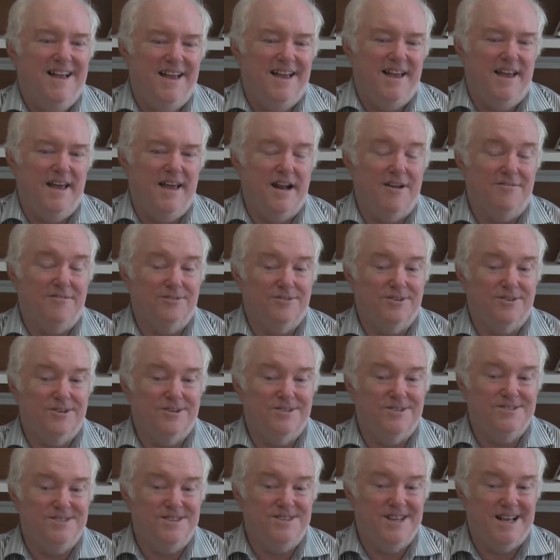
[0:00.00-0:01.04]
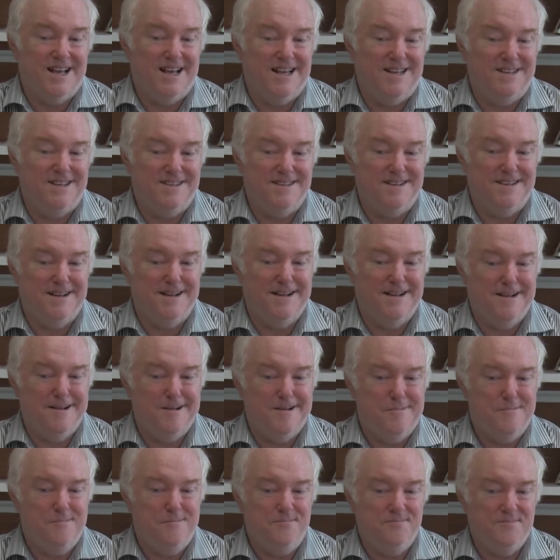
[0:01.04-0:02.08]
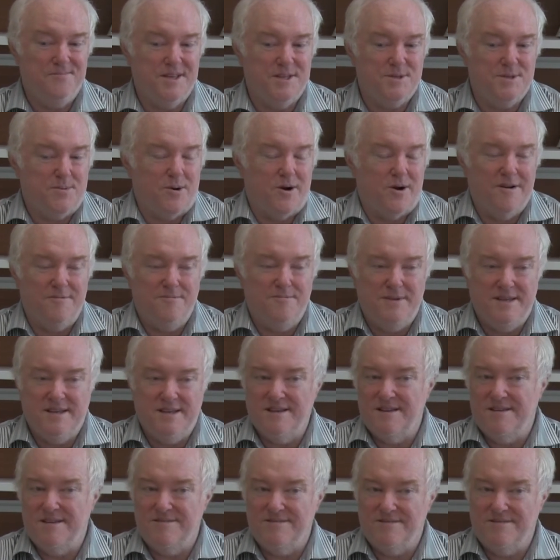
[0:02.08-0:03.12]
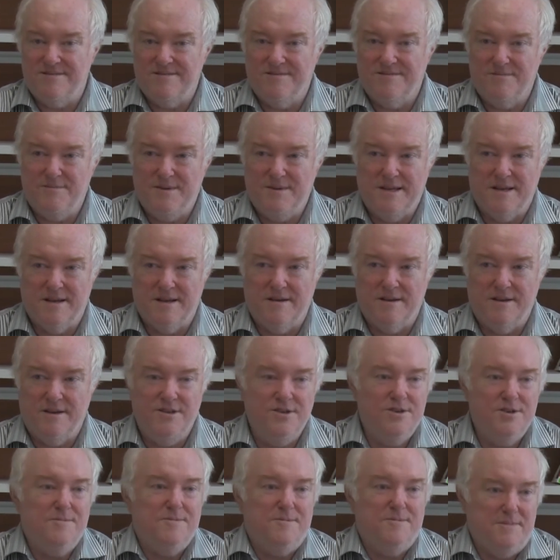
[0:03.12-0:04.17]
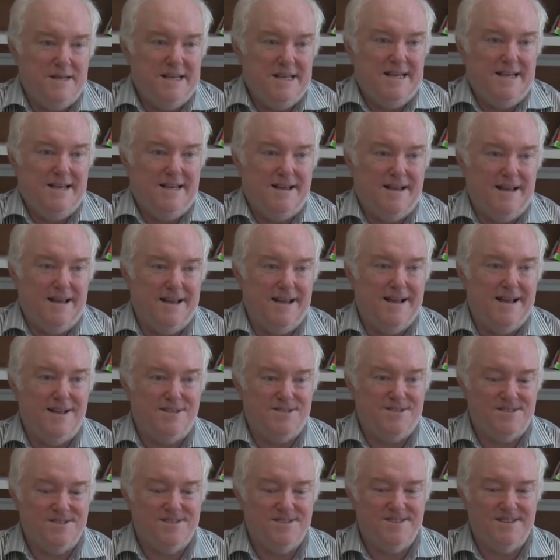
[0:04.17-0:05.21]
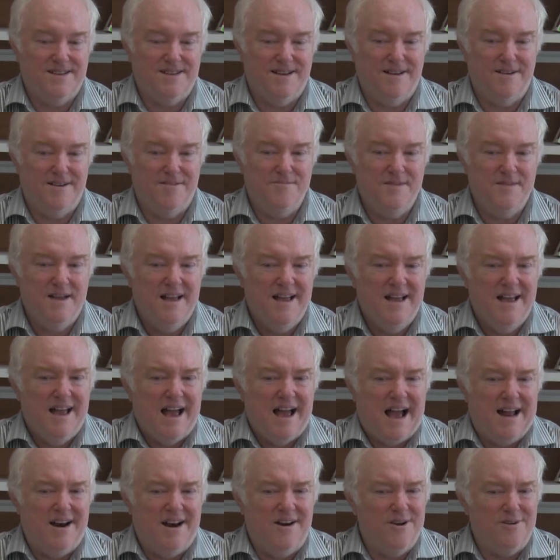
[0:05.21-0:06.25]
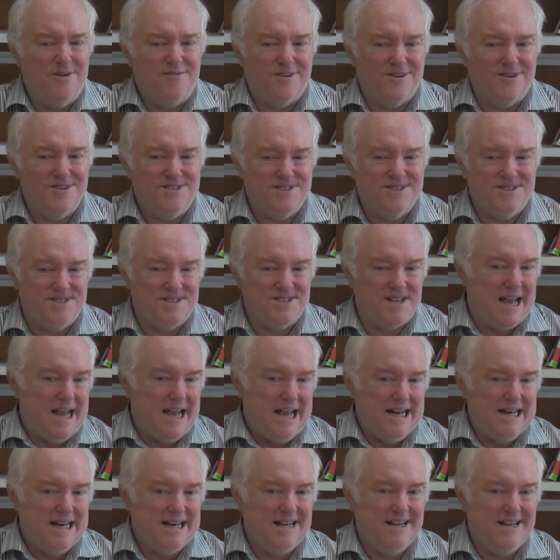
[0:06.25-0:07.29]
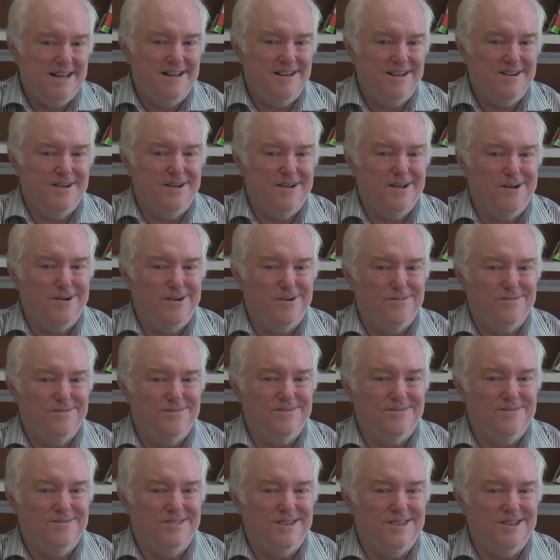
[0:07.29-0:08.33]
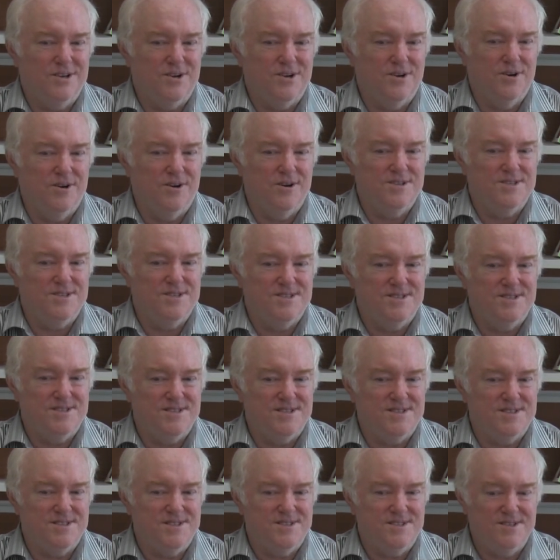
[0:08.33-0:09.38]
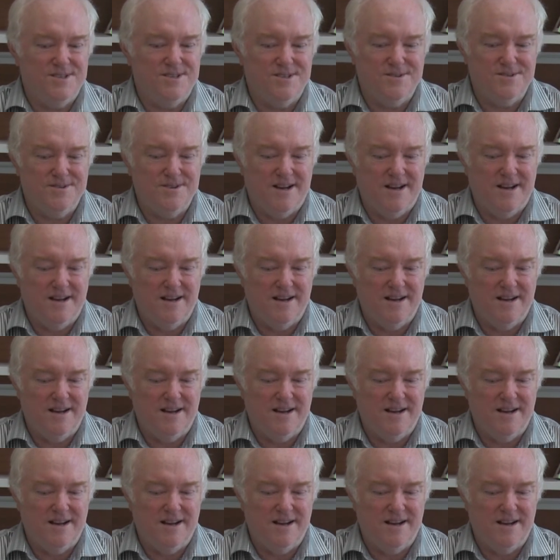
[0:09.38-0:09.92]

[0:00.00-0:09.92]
And I've learned that it's part of being a human being, I guess. I don't know if our society, encourages us to